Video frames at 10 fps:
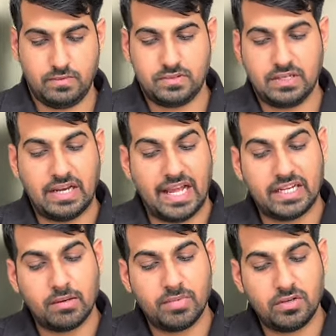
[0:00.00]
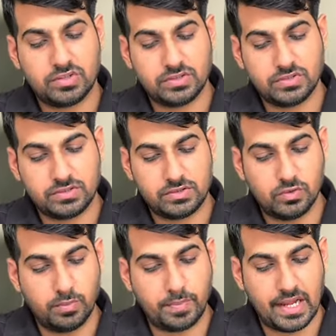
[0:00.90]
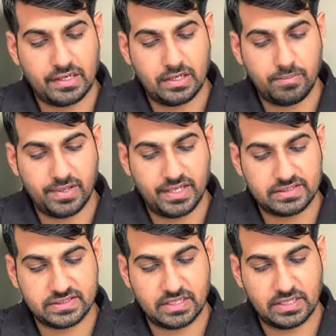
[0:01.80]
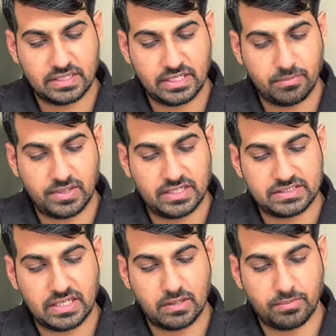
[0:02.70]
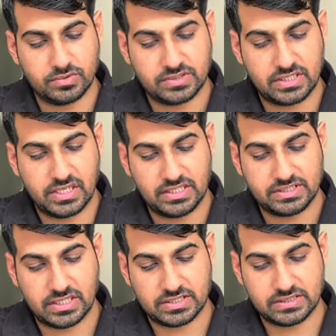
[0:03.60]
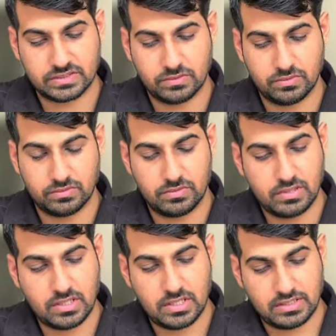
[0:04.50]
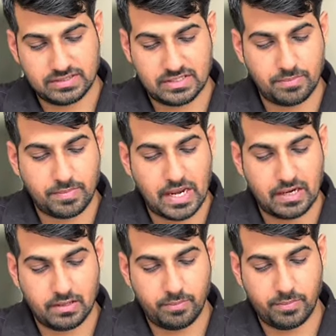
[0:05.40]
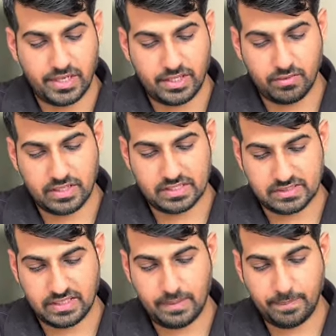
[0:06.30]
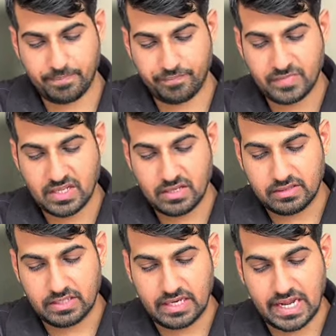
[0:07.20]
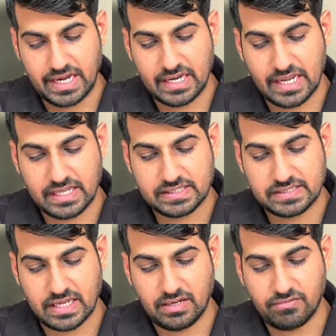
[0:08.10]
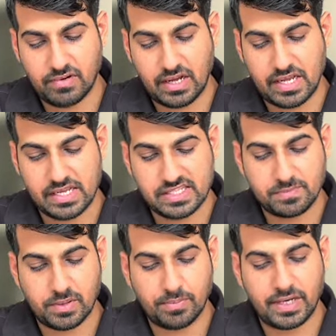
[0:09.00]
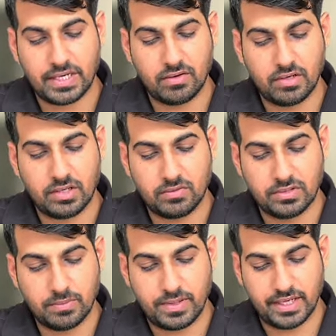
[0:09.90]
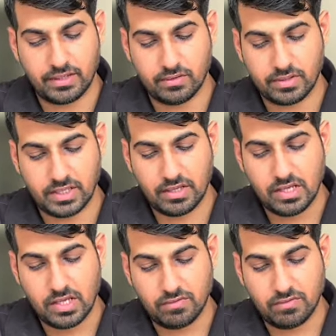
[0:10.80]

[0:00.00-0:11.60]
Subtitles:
The diagram below shows two parallel plates. Conducting plates are oppositely charged. So this is a parallel plate, you can see. The line x and y is perpendicular to the plate. Okay.